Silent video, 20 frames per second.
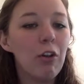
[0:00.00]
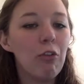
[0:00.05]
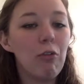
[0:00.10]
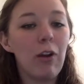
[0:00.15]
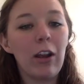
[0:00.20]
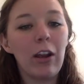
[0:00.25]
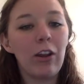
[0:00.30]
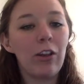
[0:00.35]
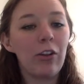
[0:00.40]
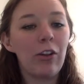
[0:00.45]

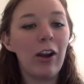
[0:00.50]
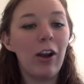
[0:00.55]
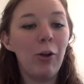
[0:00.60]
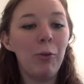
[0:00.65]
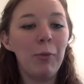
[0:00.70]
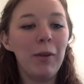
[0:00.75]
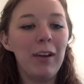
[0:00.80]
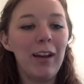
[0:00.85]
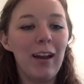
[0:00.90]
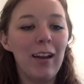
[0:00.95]
regular
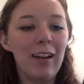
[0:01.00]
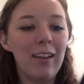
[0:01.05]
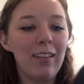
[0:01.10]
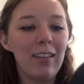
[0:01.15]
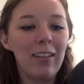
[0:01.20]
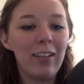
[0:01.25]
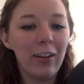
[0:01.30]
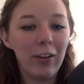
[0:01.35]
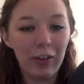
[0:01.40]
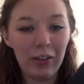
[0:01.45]
helmet, not
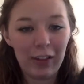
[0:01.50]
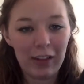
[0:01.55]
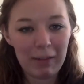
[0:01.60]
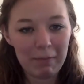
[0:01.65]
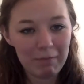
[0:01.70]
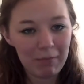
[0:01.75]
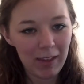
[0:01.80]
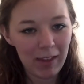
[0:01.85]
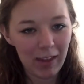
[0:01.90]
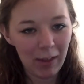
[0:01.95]

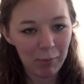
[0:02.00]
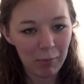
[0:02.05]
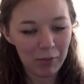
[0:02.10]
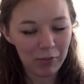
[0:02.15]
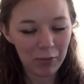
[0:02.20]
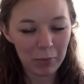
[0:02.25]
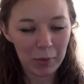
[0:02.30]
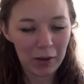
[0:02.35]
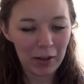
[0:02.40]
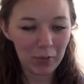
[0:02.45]
necessarily a helmet
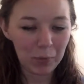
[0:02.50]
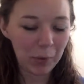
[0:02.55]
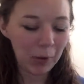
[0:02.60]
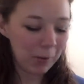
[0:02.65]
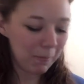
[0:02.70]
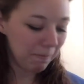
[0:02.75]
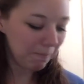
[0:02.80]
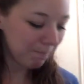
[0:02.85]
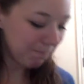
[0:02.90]
for baseball.